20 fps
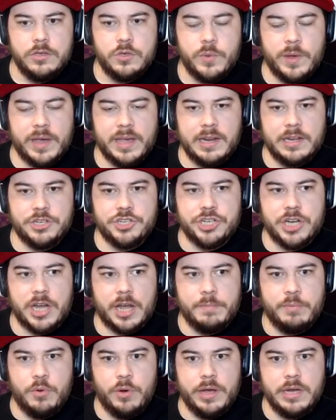Do I get a
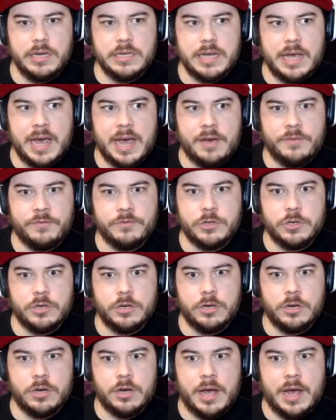checkpoint
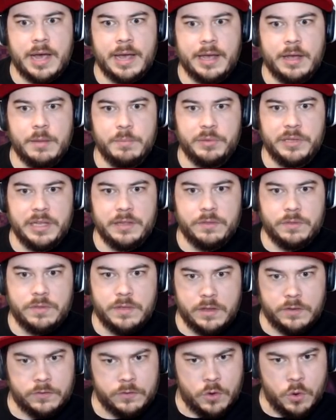after I complete
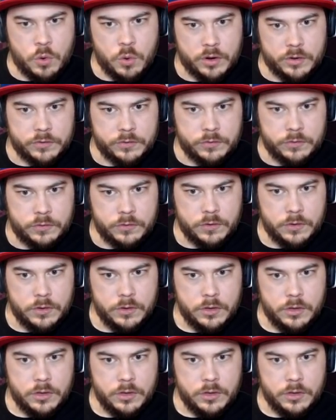this course?